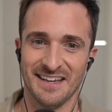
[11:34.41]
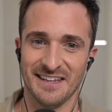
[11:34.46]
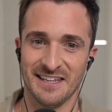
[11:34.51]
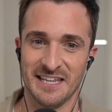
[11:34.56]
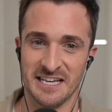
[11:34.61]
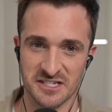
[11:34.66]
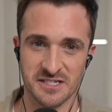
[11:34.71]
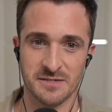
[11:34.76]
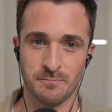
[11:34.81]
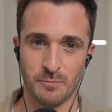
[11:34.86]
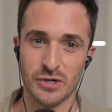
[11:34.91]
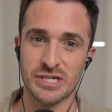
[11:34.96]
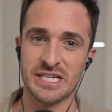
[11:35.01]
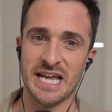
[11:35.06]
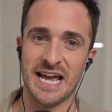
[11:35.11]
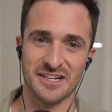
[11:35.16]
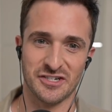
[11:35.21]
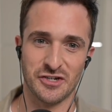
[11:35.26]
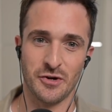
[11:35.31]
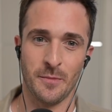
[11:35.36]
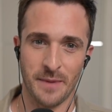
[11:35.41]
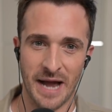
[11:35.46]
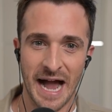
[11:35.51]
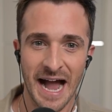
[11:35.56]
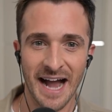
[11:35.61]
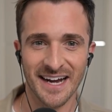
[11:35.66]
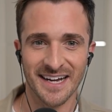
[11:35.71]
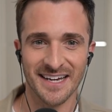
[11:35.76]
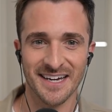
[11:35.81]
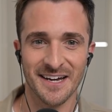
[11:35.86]
let's protect your
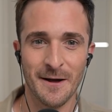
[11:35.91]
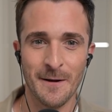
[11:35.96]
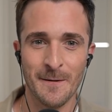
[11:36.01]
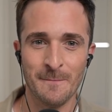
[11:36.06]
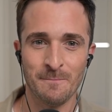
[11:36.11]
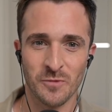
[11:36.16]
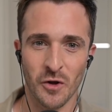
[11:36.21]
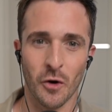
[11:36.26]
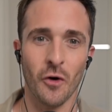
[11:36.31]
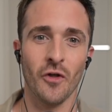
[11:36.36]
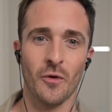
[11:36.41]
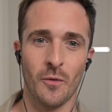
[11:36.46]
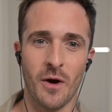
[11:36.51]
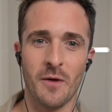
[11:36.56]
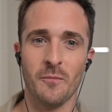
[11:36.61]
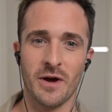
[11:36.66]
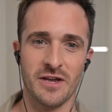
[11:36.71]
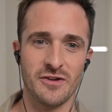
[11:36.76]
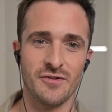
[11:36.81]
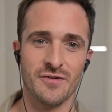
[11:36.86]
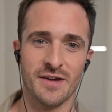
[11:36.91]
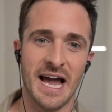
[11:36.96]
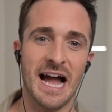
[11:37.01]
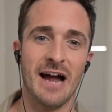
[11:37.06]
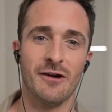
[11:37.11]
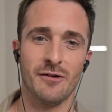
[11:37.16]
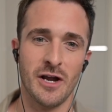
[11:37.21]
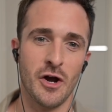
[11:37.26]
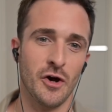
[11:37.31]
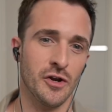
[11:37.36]
back, or the one where you
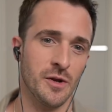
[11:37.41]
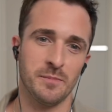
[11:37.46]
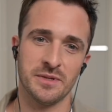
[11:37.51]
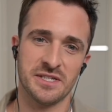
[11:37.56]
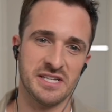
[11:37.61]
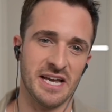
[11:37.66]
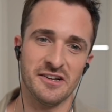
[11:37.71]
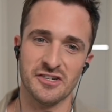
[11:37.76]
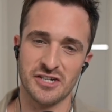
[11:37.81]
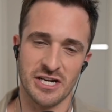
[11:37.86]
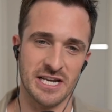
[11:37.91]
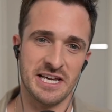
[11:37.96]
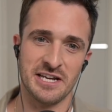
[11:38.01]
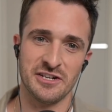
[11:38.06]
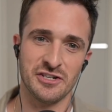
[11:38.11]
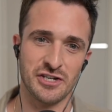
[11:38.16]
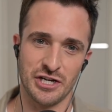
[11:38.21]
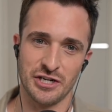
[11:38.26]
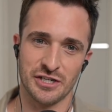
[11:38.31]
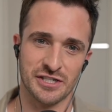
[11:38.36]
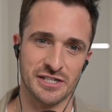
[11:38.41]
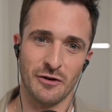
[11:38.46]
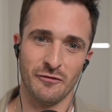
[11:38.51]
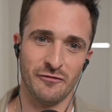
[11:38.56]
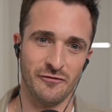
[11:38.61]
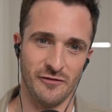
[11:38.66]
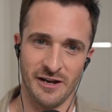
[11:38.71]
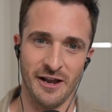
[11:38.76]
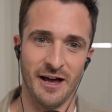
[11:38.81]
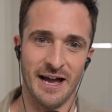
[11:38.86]
carry on and potentially injure
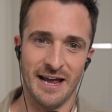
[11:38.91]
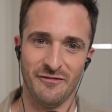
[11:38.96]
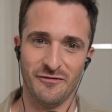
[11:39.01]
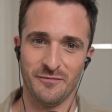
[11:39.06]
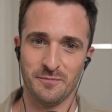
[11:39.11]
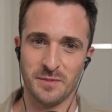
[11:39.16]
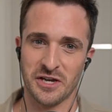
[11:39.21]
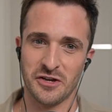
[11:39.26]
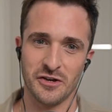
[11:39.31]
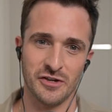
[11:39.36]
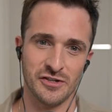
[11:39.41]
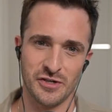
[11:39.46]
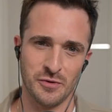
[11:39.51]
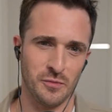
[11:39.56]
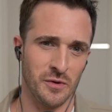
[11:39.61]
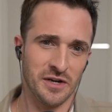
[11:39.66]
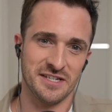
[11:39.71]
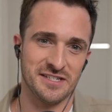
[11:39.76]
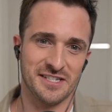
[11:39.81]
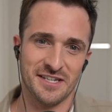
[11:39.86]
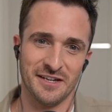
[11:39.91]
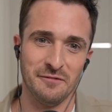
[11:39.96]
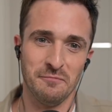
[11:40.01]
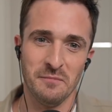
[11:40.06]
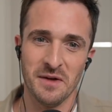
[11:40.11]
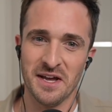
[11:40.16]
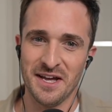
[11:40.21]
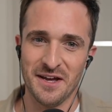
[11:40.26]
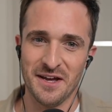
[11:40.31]
yourself for life because you wanted to